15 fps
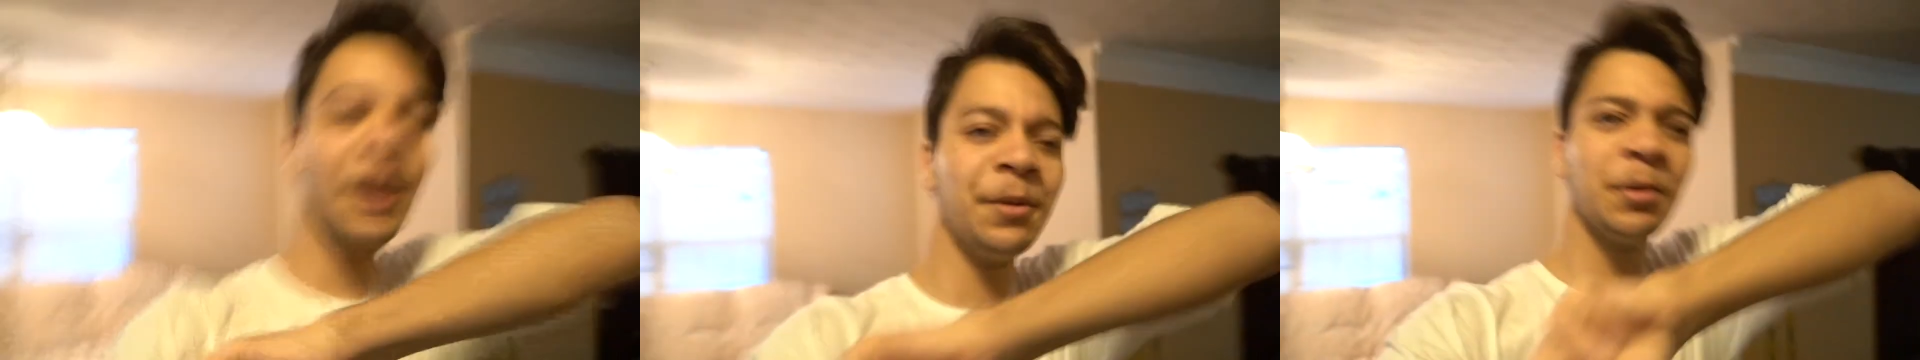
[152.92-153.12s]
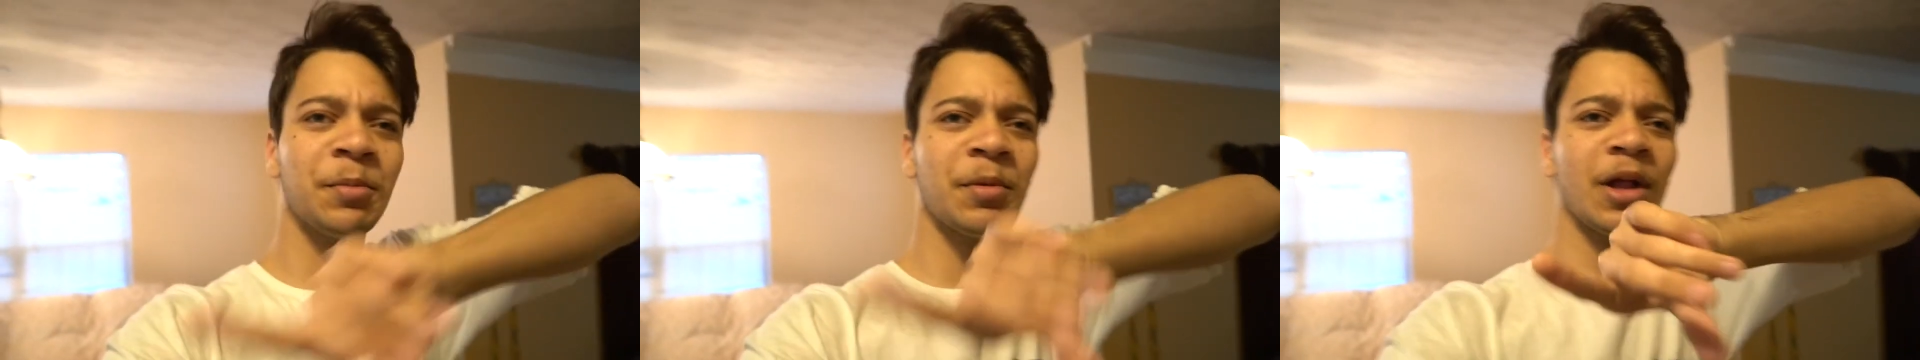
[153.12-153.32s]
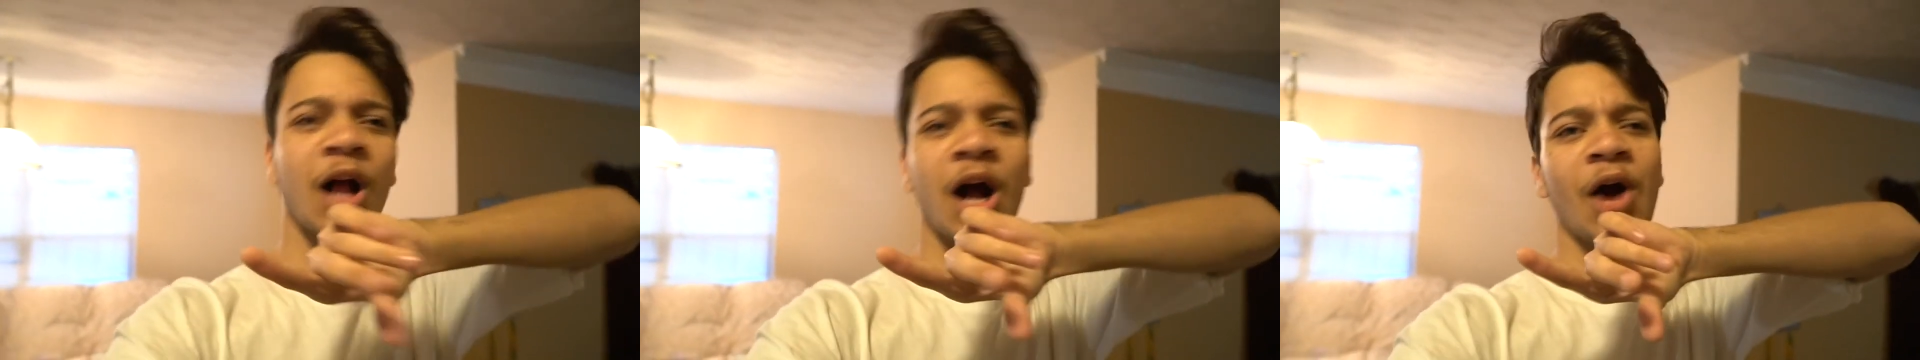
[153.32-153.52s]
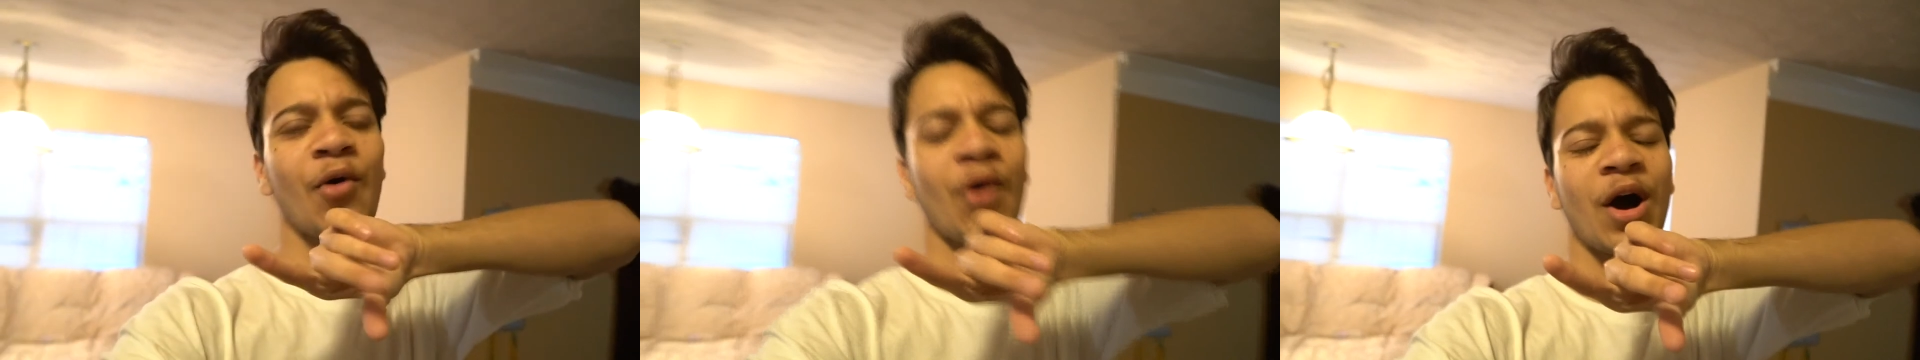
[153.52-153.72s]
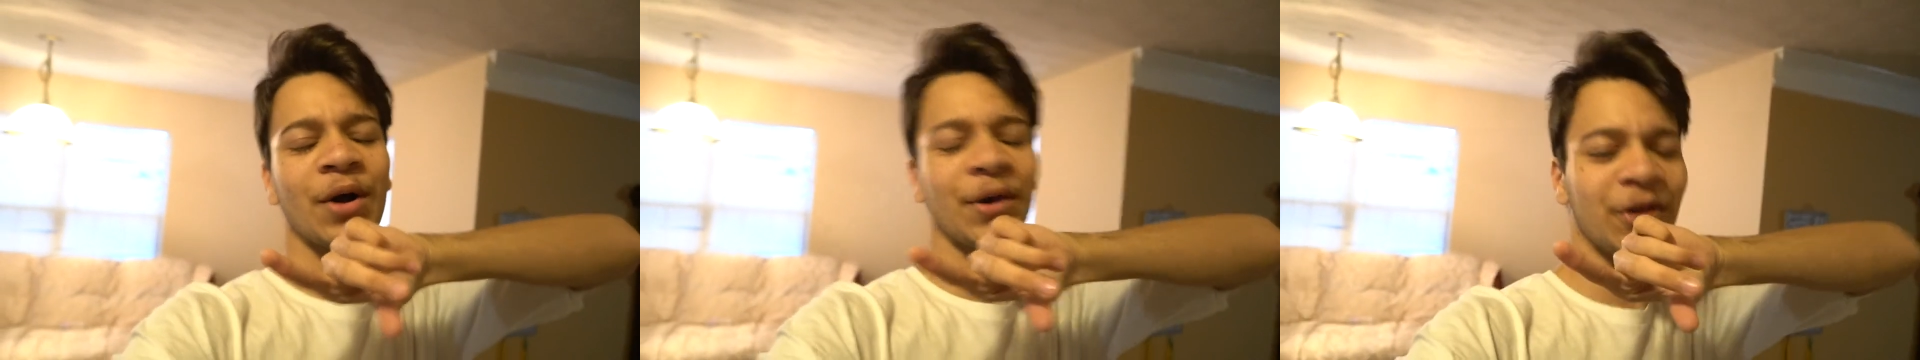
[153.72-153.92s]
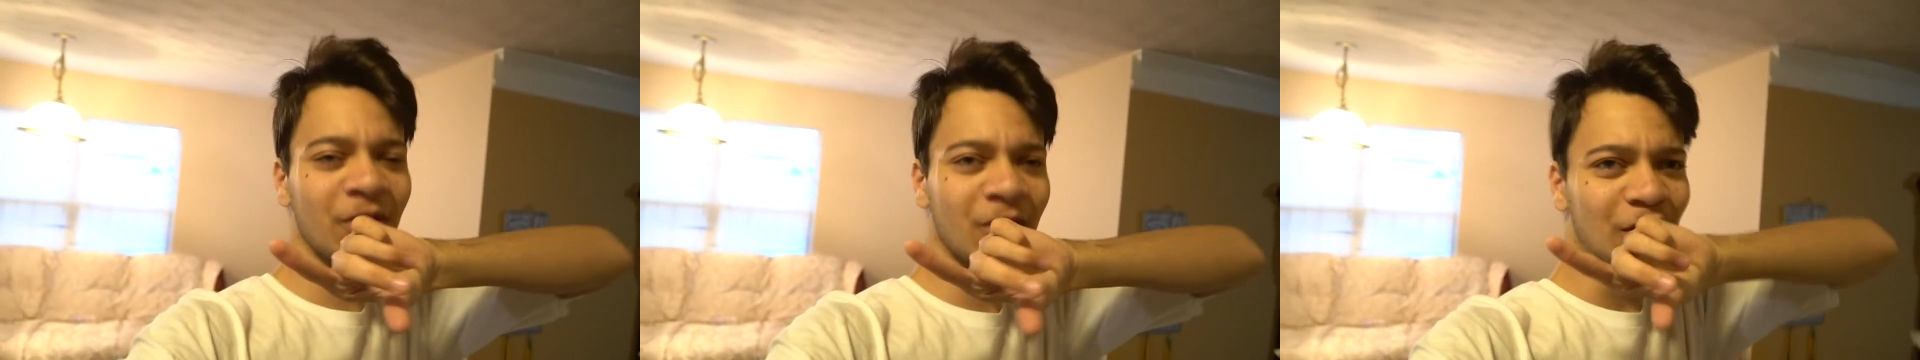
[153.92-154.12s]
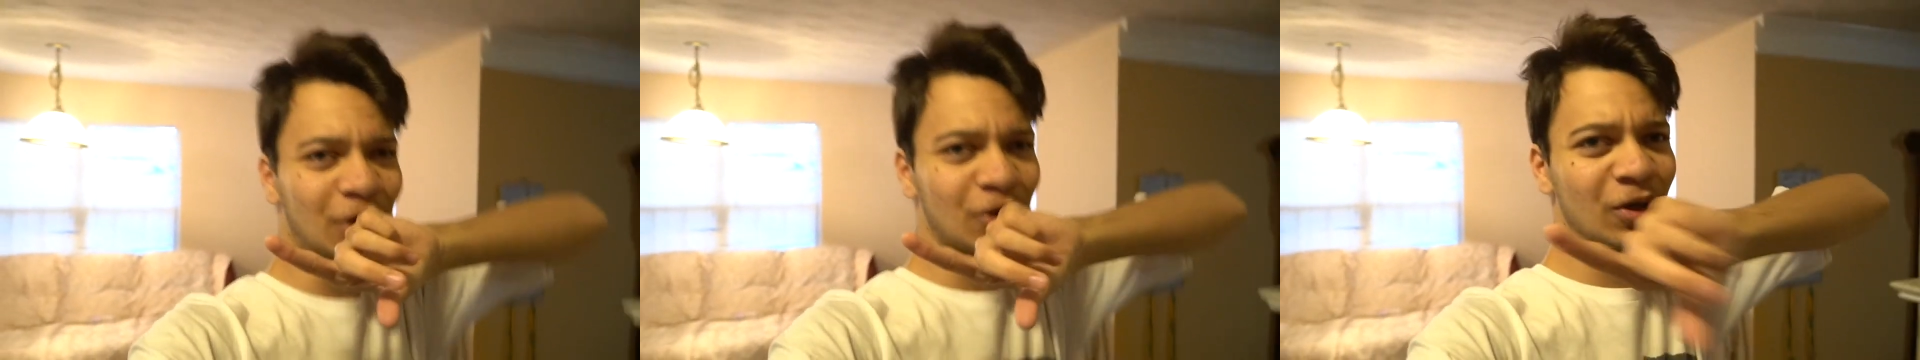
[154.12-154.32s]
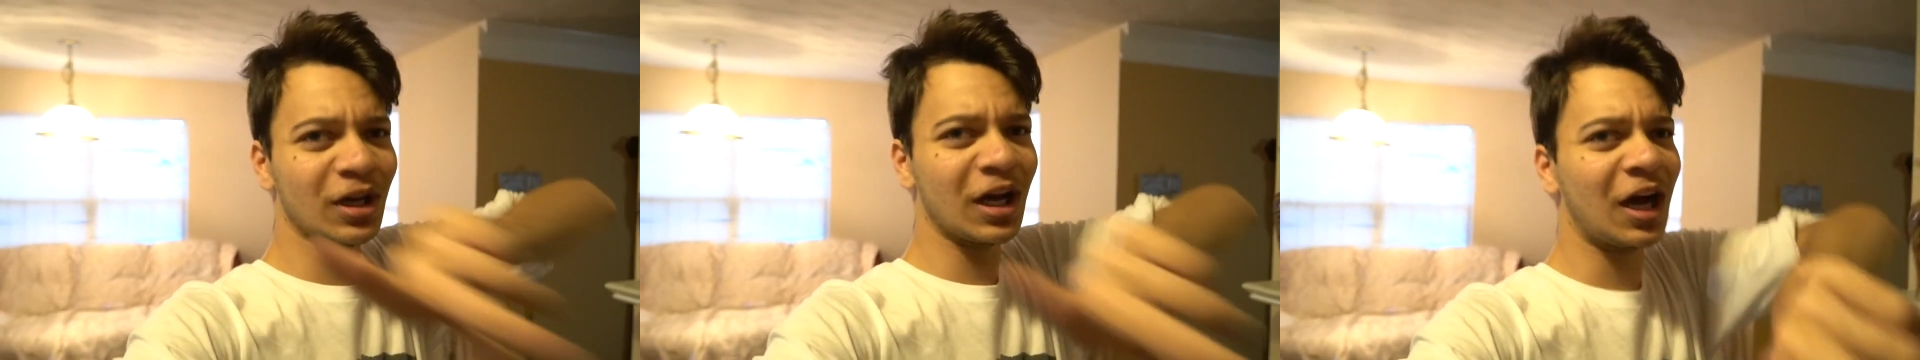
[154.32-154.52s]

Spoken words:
Hey people, how are y'all doing?